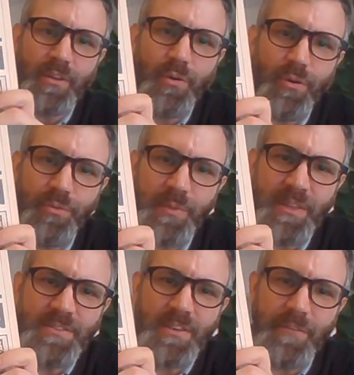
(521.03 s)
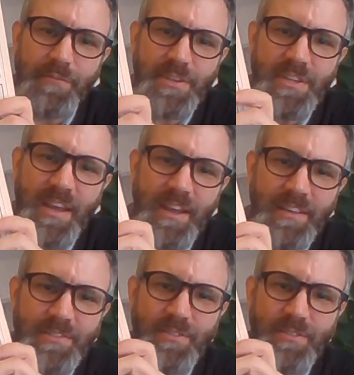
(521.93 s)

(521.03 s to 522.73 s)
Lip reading: Coleman's Free Jazz.